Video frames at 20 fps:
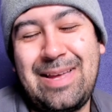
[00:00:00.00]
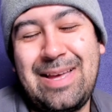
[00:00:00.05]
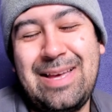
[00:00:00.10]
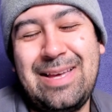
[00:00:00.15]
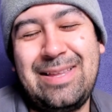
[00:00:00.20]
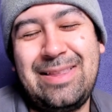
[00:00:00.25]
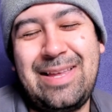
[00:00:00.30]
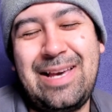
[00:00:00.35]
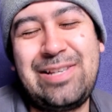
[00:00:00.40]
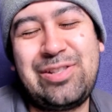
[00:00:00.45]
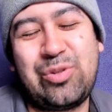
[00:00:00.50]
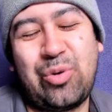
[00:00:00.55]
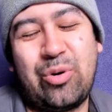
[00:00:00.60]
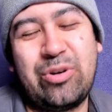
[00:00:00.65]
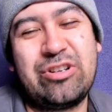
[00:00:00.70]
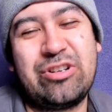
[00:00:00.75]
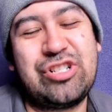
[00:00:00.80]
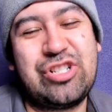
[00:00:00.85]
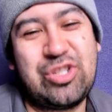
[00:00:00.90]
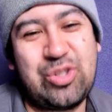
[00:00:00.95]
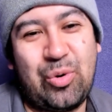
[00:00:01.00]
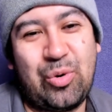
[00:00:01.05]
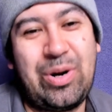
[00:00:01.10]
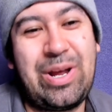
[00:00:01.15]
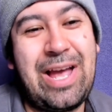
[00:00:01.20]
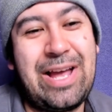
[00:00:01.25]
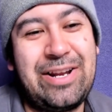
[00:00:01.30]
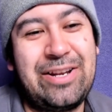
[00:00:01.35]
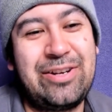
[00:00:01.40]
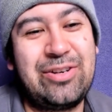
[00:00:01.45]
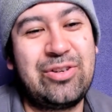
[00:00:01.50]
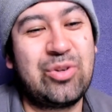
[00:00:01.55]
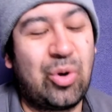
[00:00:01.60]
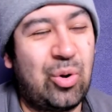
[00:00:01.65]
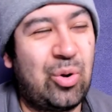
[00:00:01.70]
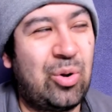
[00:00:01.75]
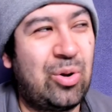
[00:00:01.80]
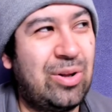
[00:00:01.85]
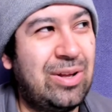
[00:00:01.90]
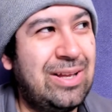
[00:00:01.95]
They scored a shorthanded
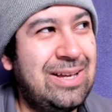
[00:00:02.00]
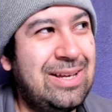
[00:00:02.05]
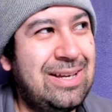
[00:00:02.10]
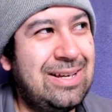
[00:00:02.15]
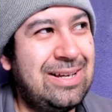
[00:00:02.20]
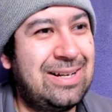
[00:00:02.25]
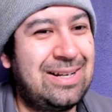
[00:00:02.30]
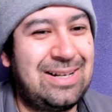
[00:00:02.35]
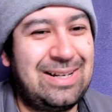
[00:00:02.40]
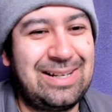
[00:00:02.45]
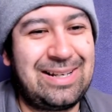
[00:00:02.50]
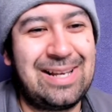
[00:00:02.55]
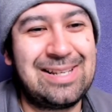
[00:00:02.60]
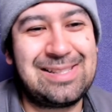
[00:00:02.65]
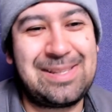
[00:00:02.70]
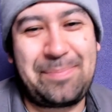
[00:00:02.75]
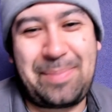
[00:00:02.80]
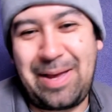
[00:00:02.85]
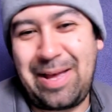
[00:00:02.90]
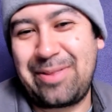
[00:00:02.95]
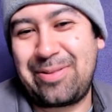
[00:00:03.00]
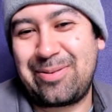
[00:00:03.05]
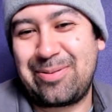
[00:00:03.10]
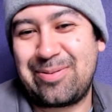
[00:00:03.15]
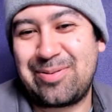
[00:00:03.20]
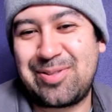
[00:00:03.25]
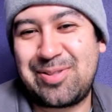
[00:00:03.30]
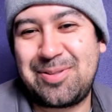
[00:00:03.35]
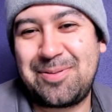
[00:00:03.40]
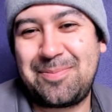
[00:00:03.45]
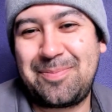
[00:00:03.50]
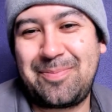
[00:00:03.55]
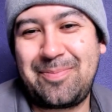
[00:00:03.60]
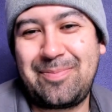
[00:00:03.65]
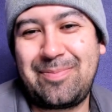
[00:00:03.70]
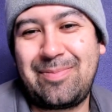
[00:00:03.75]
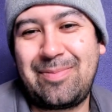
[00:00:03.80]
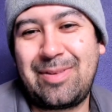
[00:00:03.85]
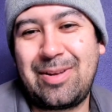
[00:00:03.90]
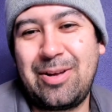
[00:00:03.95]
goal against the Panthers,
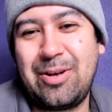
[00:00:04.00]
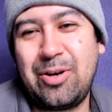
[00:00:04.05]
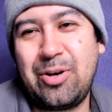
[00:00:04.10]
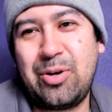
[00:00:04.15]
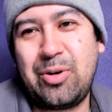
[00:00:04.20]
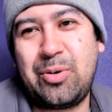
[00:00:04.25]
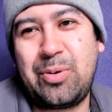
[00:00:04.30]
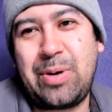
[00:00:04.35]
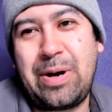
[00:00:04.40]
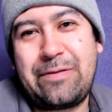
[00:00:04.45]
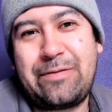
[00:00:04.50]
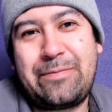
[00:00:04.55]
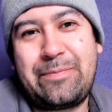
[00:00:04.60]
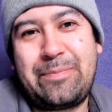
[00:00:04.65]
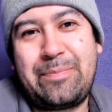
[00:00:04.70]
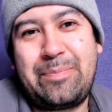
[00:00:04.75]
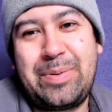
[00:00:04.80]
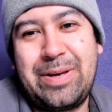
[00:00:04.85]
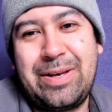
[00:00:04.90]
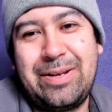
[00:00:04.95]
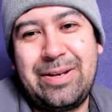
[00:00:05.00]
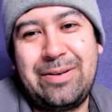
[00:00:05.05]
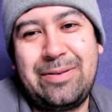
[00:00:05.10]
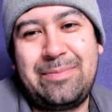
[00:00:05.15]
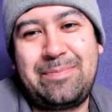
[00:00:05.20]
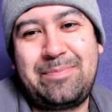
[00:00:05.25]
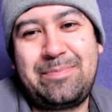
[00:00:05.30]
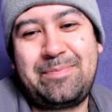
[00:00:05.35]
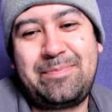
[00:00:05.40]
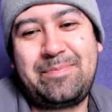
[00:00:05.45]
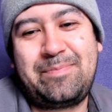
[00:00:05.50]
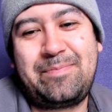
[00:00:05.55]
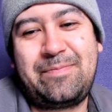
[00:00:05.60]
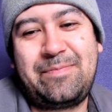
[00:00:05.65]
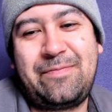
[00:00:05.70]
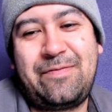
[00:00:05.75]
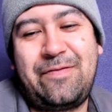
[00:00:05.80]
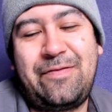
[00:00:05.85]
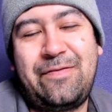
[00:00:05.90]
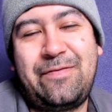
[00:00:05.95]
who have been
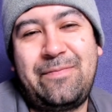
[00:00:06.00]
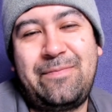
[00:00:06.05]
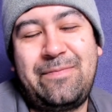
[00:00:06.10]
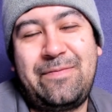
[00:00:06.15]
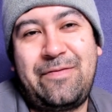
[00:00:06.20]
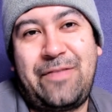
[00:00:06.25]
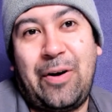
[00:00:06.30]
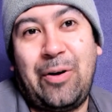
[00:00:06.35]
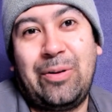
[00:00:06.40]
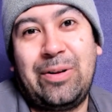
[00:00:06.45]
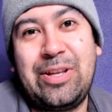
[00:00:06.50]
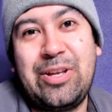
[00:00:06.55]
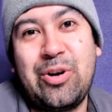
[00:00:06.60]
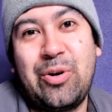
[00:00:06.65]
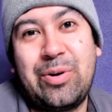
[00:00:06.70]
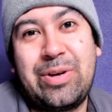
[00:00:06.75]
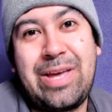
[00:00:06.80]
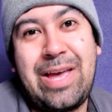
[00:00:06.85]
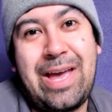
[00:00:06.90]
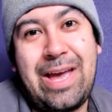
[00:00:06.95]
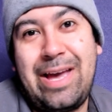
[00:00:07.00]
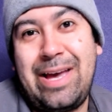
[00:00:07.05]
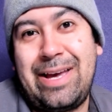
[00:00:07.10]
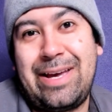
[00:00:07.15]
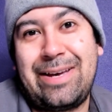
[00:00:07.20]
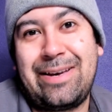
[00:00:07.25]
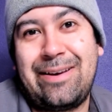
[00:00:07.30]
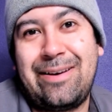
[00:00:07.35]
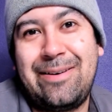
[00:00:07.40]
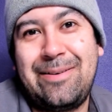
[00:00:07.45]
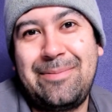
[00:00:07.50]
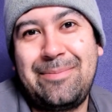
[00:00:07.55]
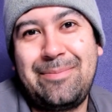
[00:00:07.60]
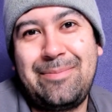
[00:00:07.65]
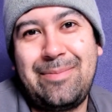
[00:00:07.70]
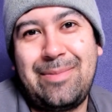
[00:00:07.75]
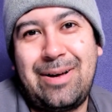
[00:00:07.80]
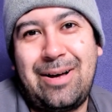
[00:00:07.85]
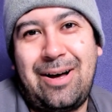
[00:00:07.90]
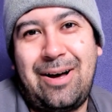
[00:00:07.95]
fairly okay
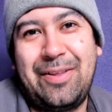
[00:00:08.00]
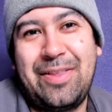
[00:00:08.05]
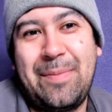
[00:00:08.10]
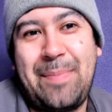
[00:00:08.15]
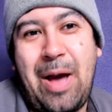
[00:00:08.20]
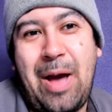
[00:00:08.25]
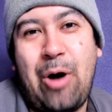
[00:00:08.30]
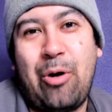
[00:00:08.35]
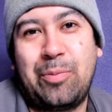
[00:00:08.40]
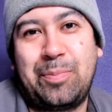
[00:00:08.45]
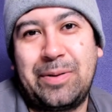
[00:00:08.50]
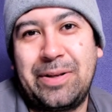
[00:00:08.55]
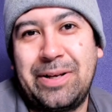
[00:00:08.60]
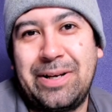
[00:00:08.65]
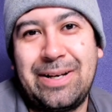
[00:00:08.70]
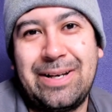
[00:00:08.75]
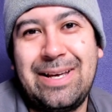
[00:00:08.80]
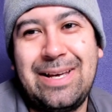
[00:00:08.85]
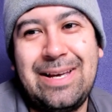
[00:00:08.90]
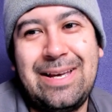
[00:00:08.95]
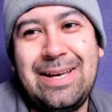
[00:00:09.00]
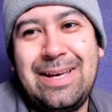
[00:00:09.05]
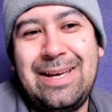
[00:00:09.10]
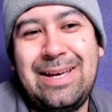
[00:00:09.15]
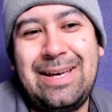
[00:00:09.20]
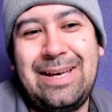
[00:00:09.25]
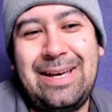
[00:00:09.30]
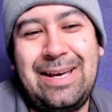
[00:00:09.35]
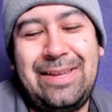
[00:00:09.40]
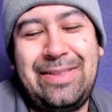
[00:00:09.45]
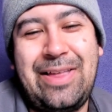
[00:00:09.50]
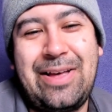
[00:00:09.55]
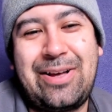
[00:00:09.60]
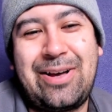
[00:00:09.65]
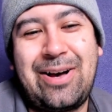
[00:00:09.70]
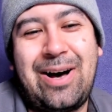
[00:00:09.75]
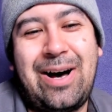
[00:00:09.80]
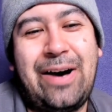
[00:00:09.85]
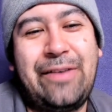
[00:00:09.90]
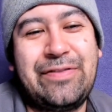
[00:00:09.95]
on the power play, and they
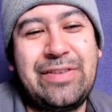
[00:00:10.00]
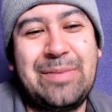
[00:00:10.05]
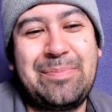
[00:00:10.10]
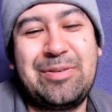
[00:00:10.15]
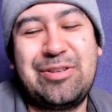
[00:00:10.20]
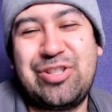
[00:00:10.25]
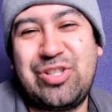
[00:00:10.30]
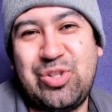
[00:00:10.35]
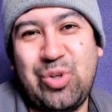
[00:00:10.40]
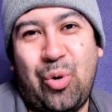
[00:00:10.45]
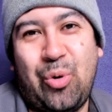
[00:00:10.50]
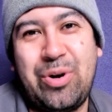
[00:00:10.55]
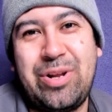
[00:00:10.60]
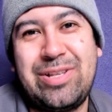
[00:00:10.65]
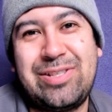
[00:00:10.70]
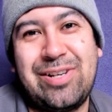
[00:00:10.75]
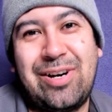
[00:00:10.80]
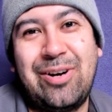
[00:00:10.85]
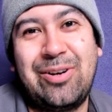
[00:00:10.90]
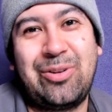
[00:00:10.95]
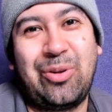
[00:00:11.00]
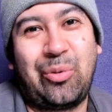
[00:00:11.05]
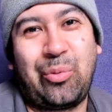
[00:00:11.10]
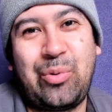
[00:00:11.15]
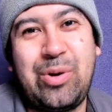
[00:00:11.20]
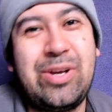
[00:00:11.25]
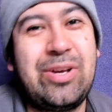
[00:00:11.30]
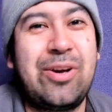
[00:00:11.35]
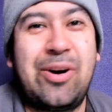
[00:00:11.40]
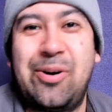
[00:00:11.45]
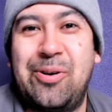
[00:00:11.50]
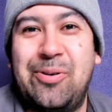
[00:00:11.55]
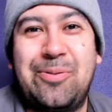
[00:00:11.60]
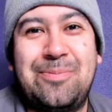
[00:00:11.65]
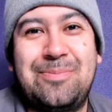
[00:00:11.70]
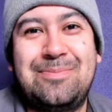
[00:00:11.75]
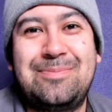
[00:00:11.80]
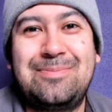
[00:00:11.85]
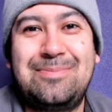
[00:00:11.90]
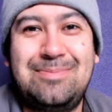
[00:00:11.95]
coughed up a shorty to Uncle Rico.
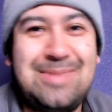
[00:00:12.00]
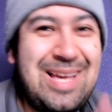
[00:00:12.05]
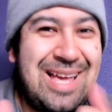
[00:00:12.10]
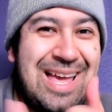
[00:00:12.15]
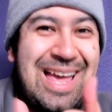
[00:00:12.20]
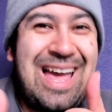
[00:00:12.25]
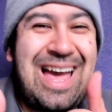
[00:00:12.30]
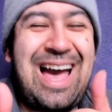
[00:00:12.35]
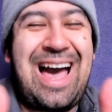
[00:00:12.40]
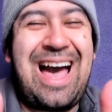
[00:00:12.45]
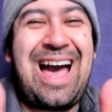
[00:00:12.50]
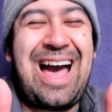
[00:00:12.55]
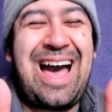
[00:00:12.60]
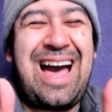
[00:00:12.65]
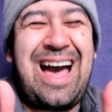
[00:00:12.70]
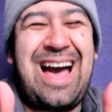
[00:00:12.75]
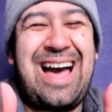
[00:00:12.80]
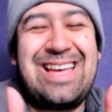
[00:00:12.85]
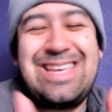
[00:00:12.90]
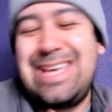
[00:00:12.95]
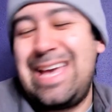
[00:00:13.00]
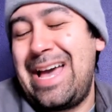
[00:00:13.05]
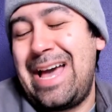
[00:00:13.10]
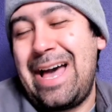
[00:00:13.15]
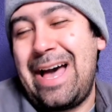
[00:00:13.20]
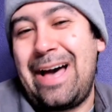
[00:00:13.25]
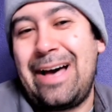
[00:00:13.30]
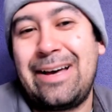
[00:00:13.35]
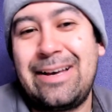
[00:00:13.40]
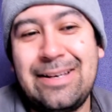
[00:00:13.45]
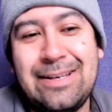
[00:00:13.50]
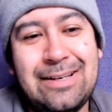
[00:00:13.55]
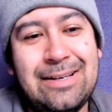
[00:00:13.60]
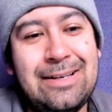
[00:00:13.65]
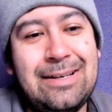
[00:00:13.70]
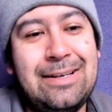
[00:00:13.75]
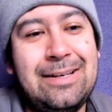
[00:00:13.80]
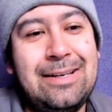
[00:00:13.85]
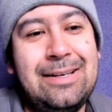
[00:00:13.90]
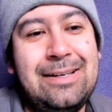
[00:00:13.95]
Yeah.
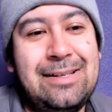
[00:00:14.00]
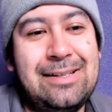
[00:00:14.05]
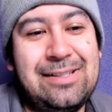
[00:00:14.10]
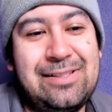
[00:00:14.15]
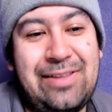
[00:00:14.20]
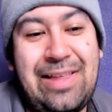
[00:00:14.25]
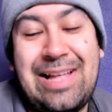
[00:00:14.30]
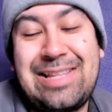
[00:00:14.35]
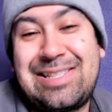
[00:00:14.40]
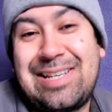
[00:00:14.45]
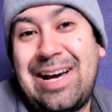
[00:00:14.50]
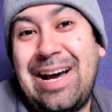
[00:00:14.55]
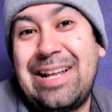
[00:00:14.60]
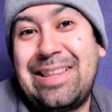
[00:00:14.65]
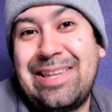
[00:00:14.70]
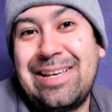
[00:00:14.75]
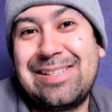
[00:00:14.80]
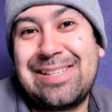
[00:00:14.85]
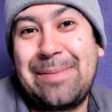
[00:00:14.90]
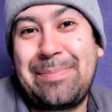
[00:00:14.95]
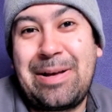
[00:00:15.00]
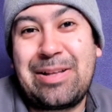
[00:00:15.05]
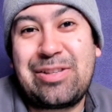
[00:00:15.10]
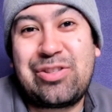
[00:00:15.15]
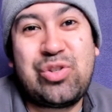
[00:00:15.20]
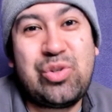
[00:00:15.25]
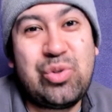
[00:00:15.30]
So that tied things up at 2